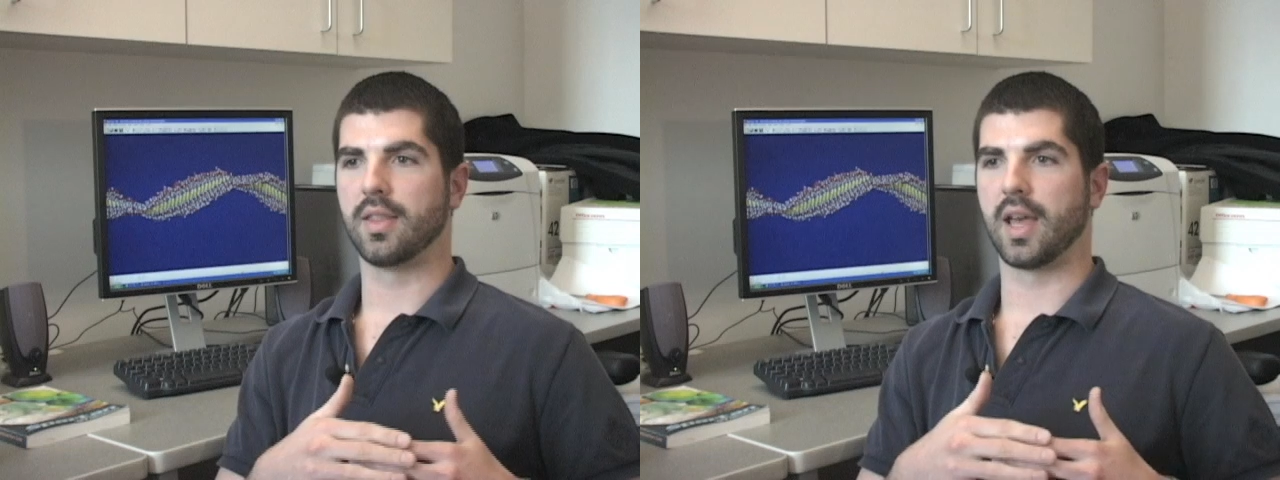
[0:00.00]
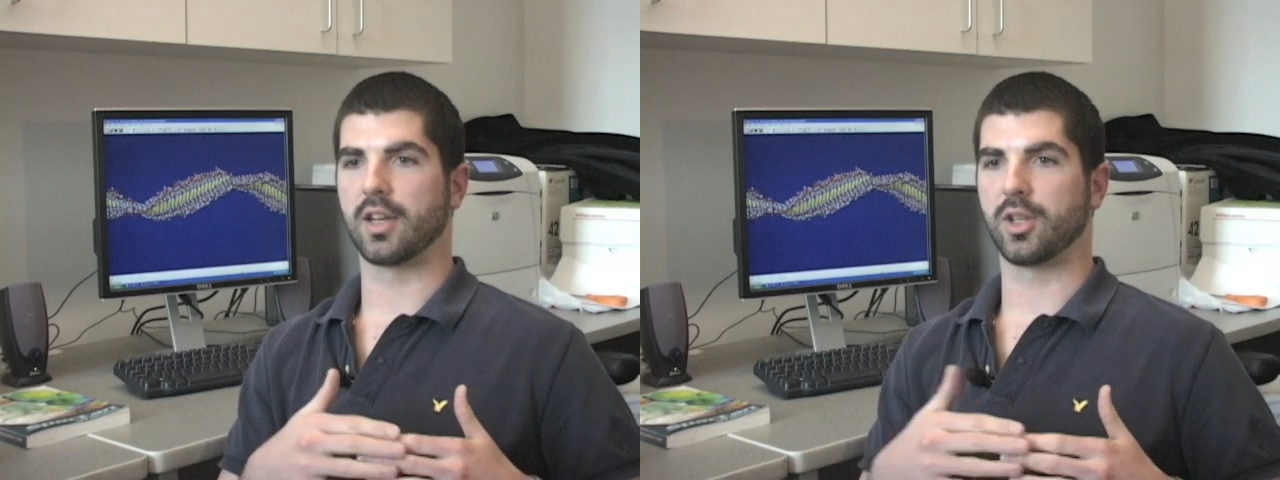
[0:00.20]

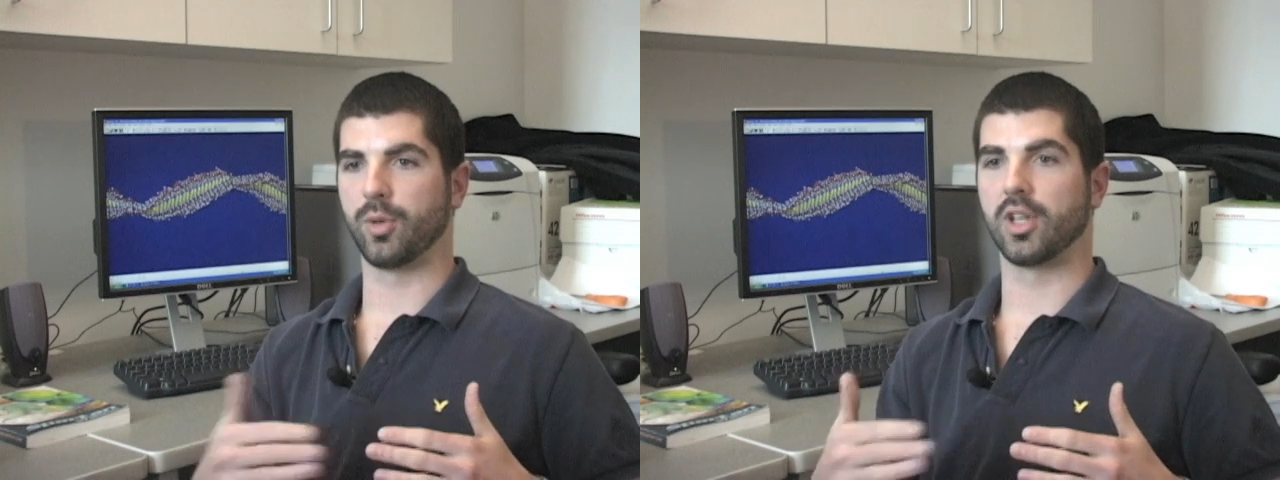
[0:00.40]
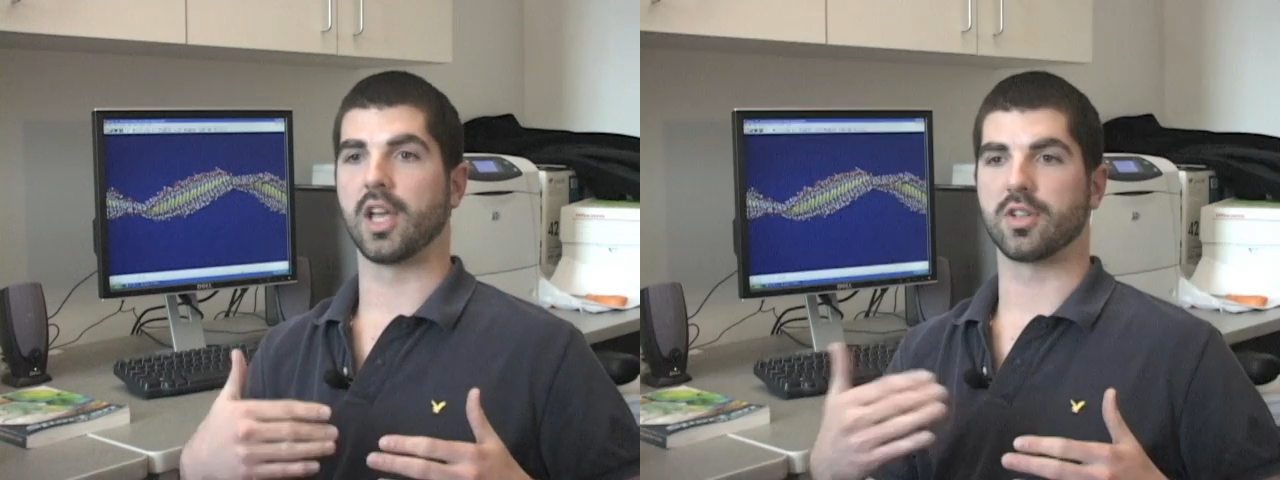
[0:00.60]
that
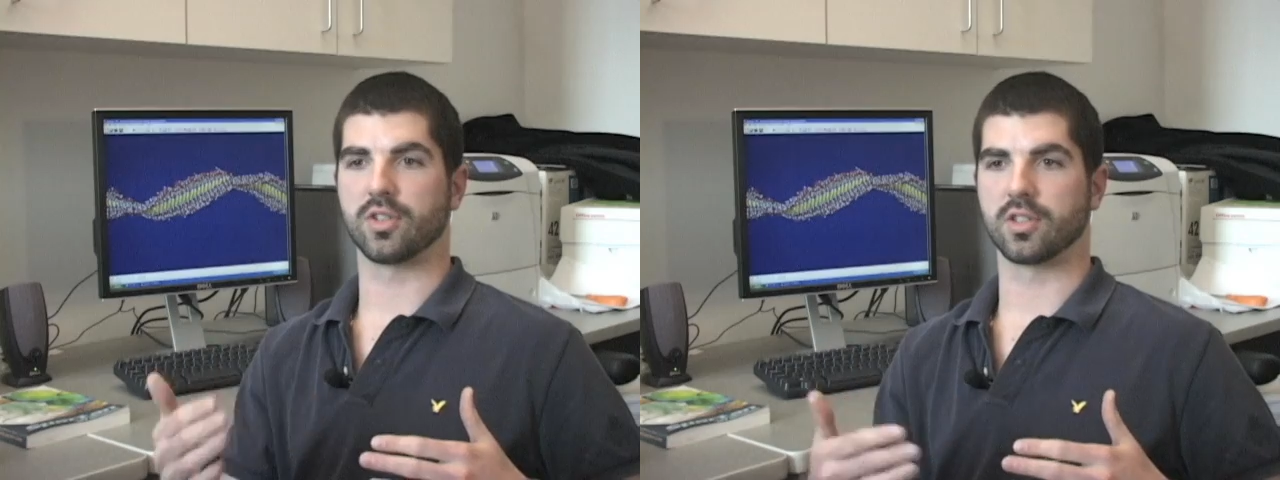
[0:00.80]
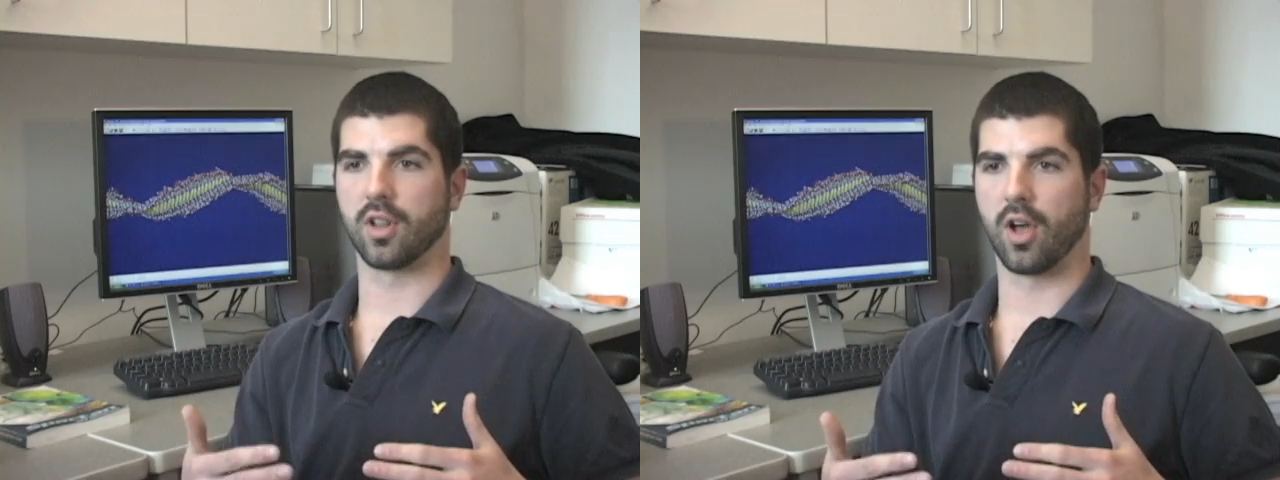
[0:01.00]
communication
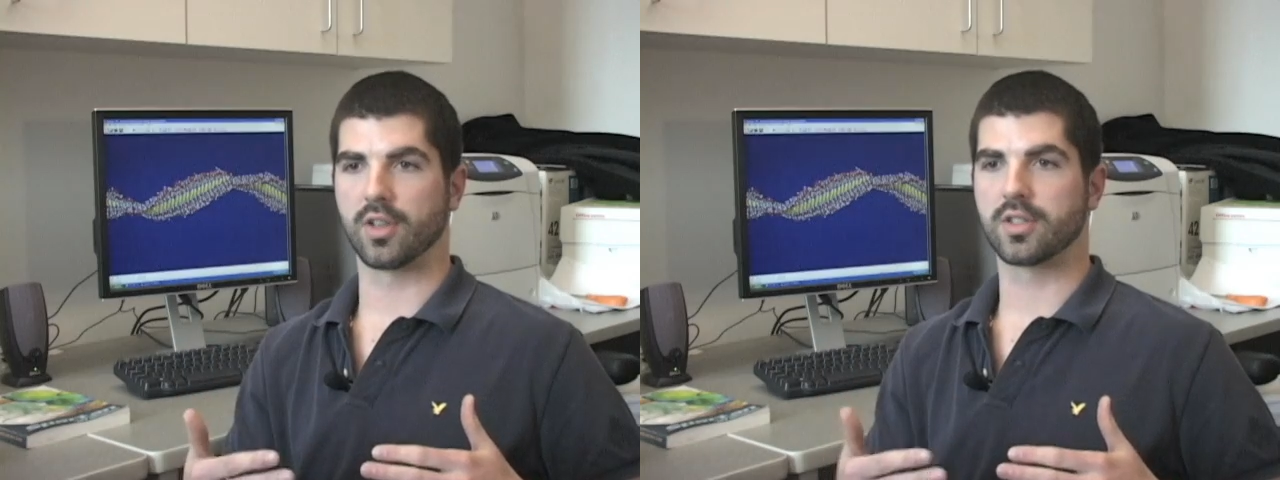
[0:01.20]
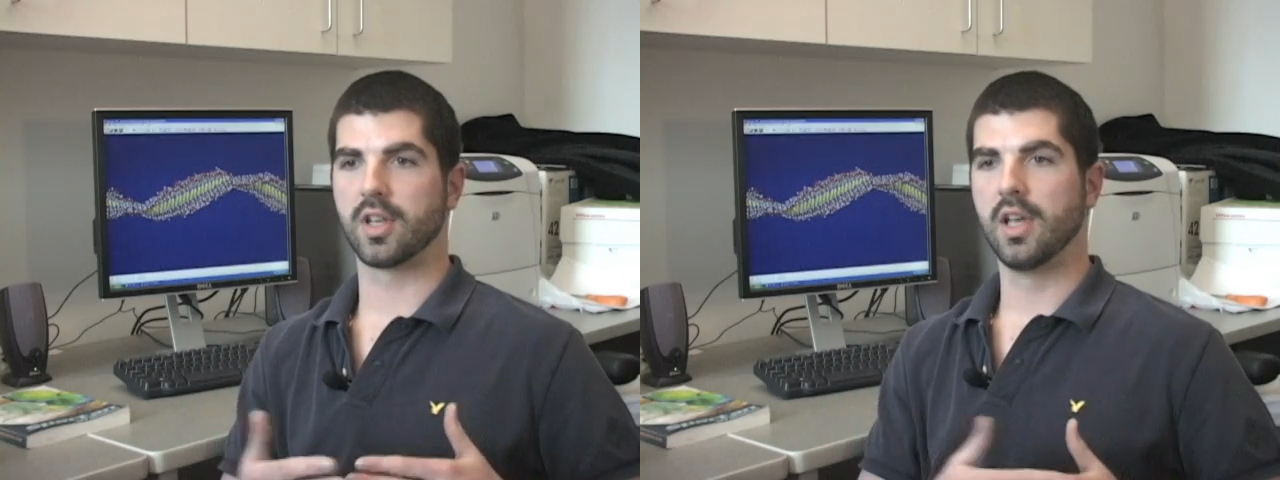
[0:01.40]
is
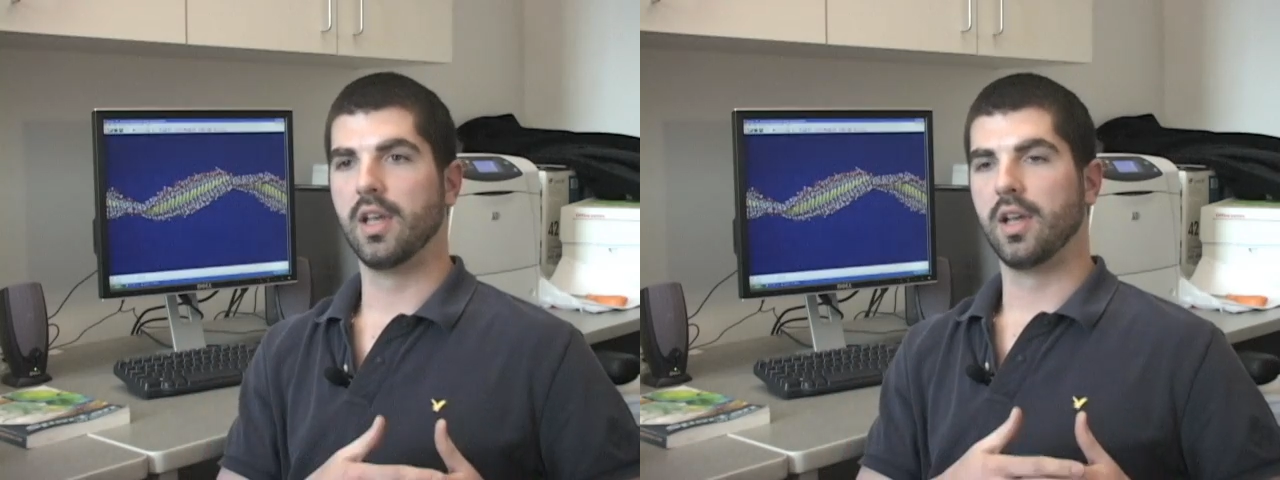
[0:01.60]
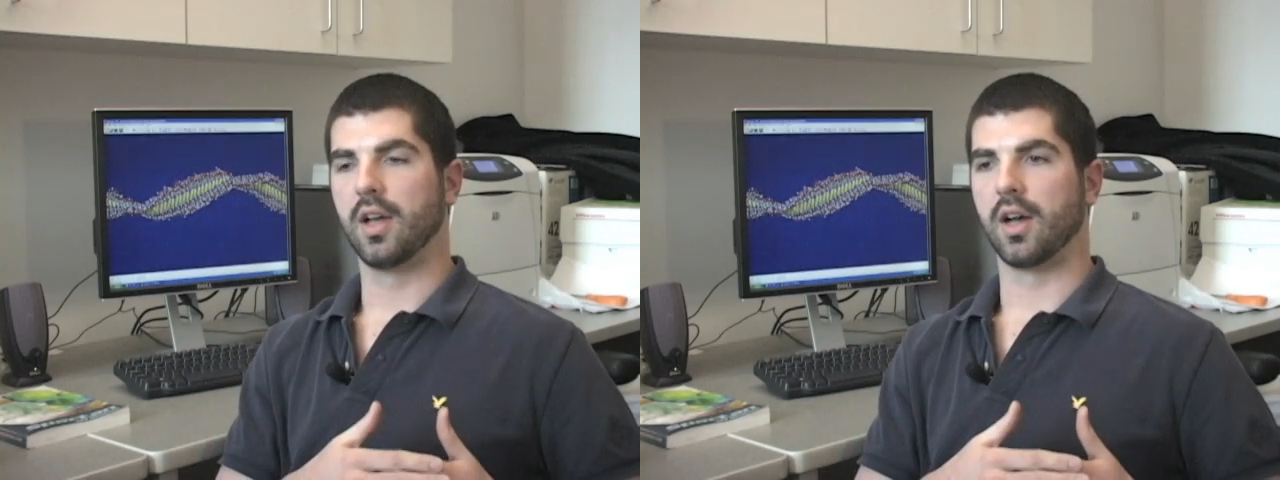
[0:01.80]
lost.
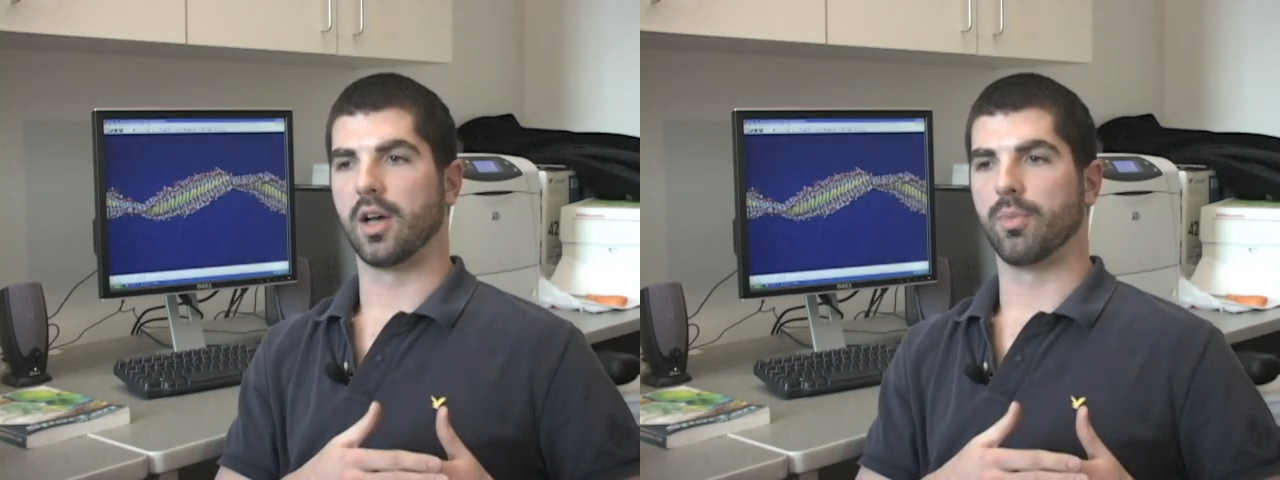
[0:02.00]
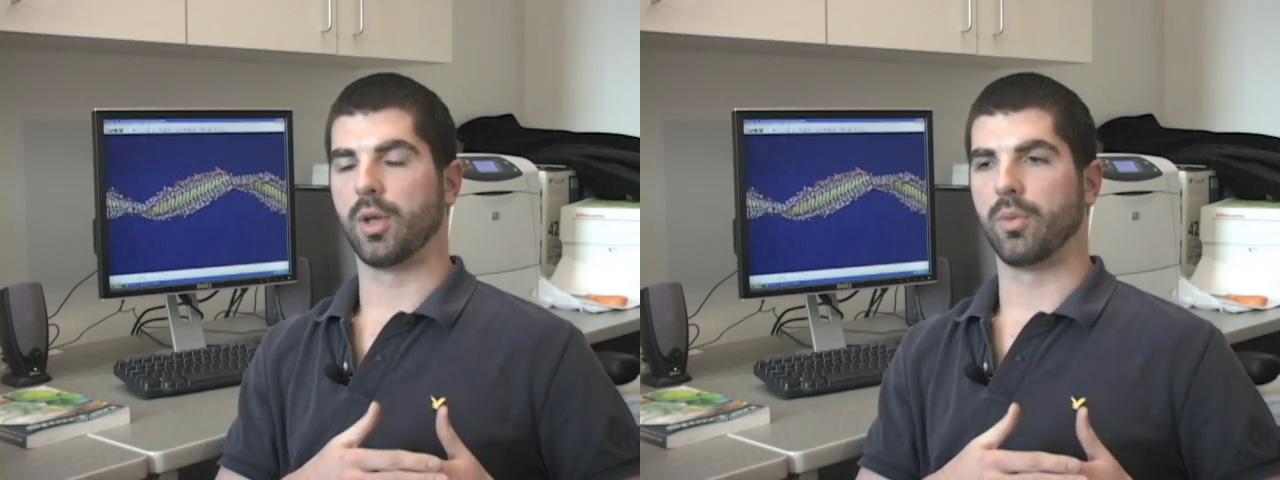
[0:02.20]

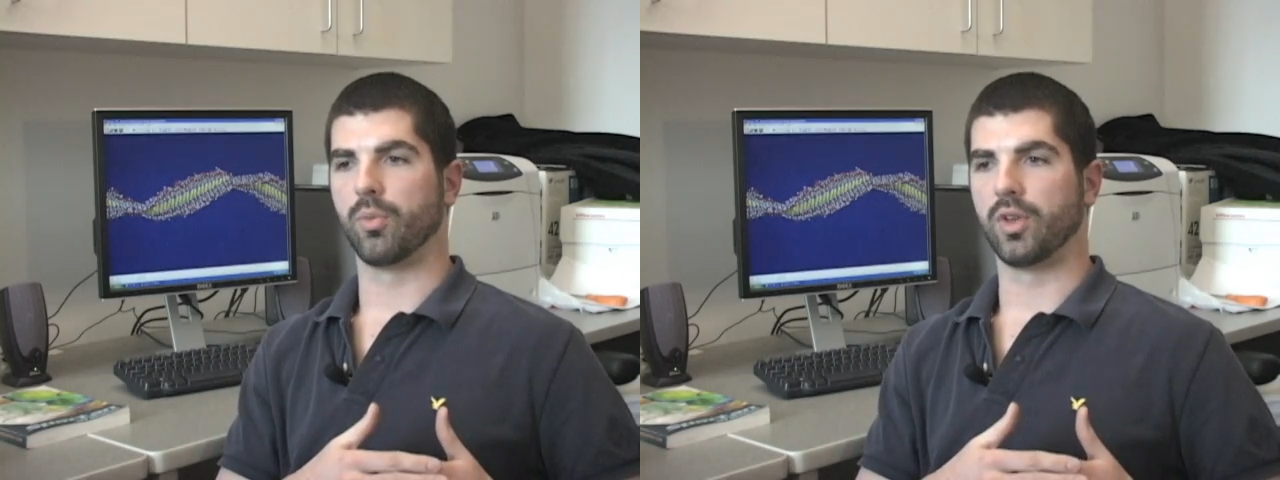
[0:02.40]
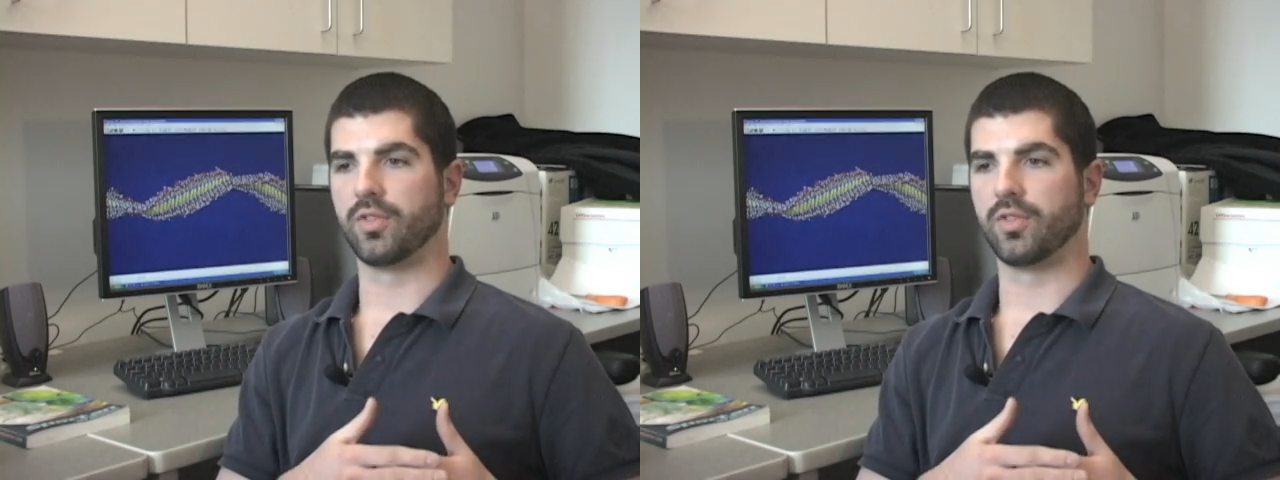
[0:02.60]
Um, and we've